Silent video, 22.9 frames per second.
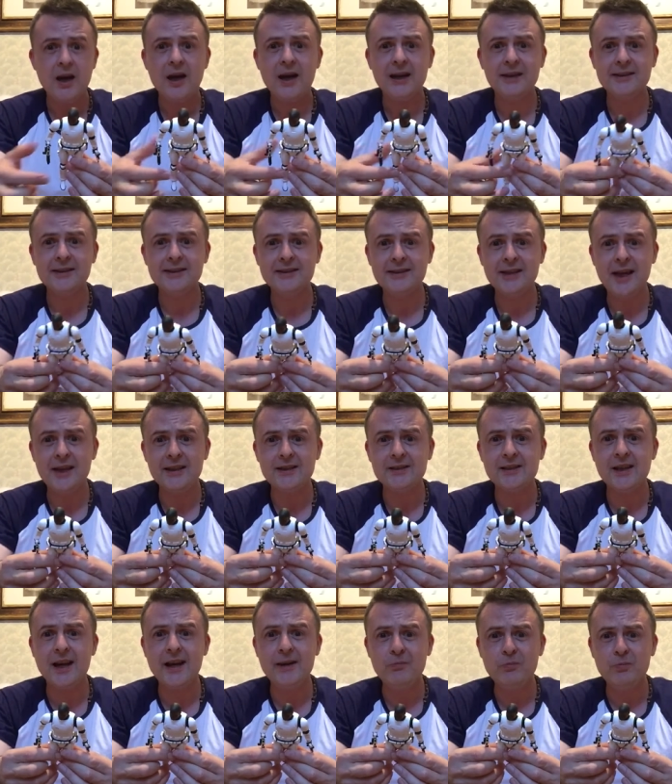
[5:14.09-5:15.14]
I decided
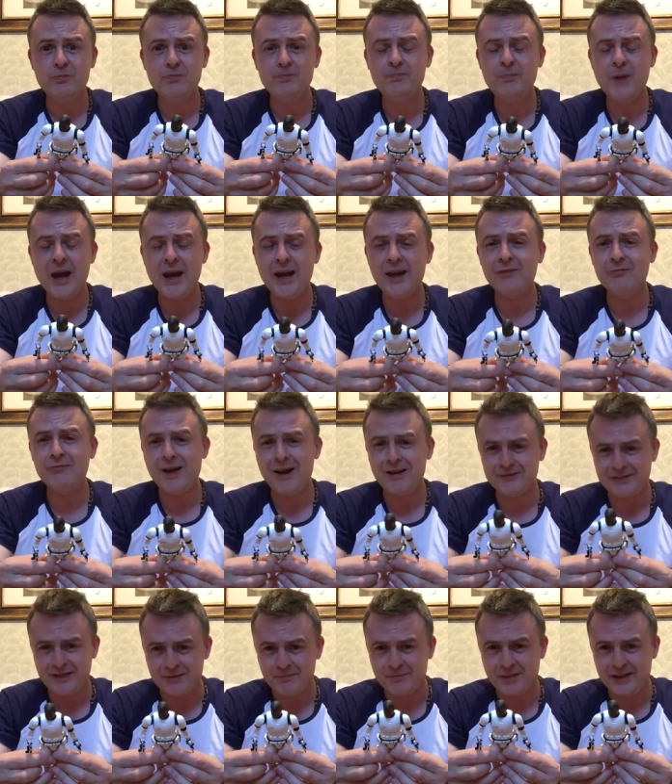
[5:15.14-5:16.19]
I better
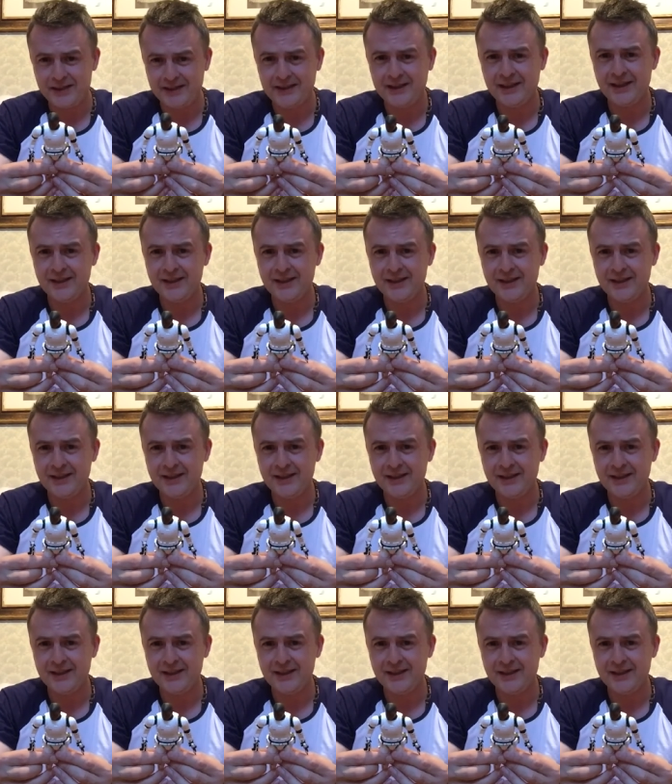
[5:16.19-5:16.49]
round out my